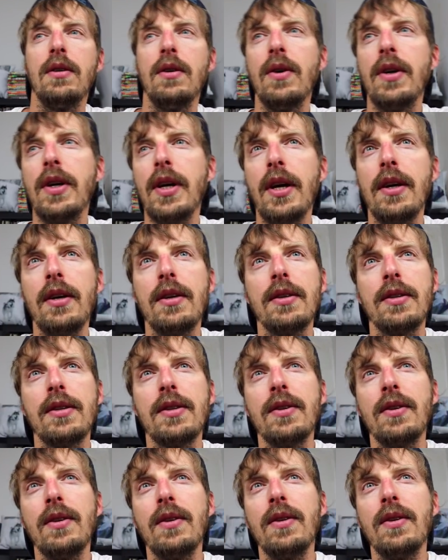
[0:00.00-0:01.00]
Okay,
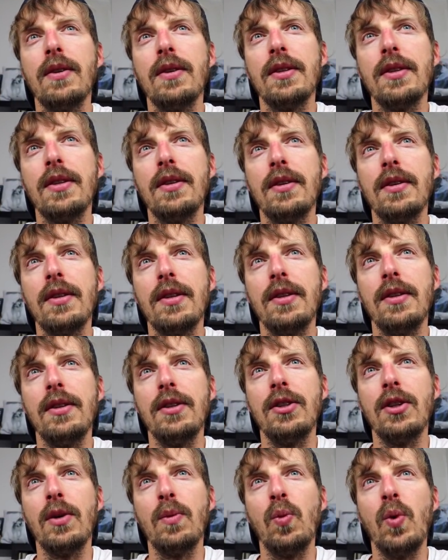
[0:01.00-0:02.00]
so
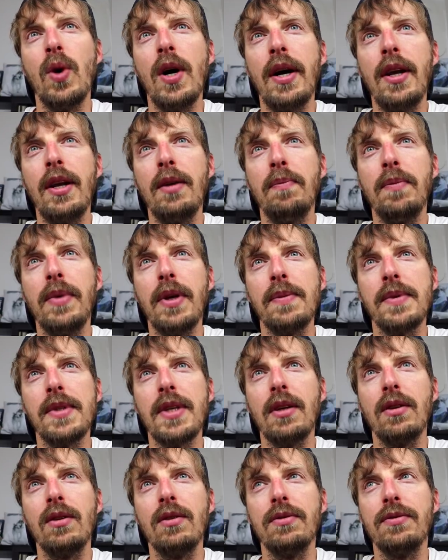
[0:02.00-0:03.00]
job 1 npm
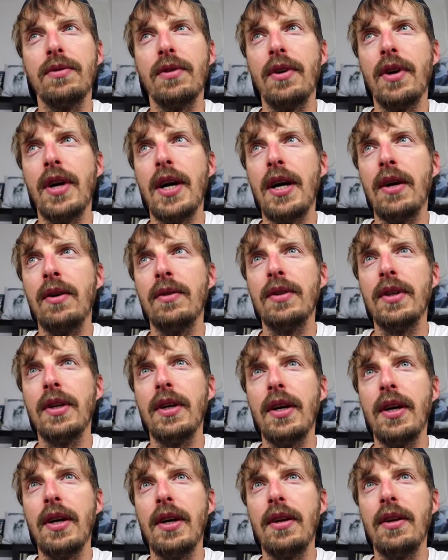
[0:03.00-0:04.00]
start to
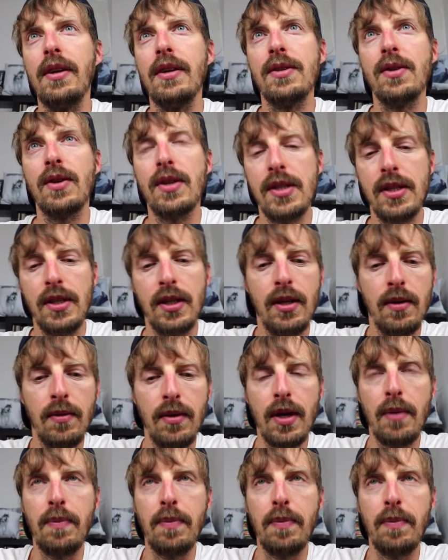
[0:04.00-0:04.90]
foreground, and as you can see, the